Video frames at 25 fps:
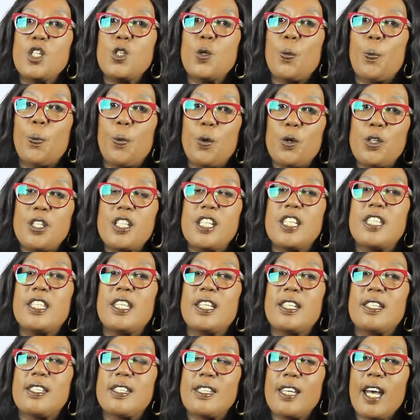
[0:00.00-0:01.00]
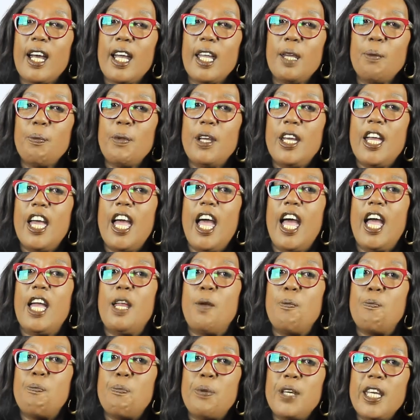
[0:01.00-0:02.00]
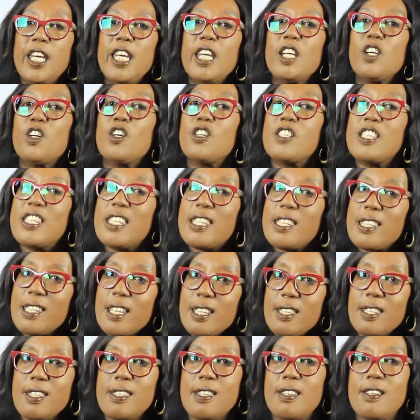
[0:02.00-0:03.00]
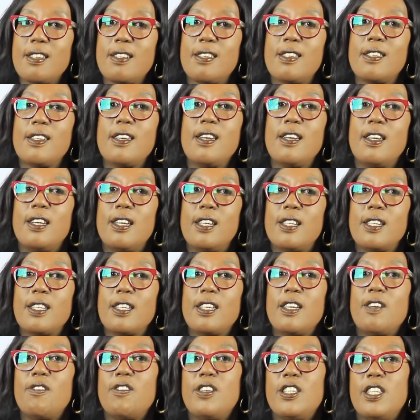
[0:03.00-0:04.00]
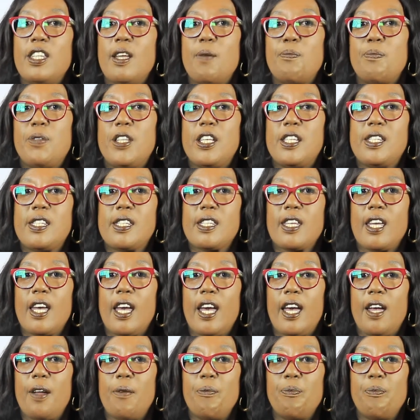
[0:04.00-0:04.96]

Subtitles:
to put in the time and be consistent in giving them this care.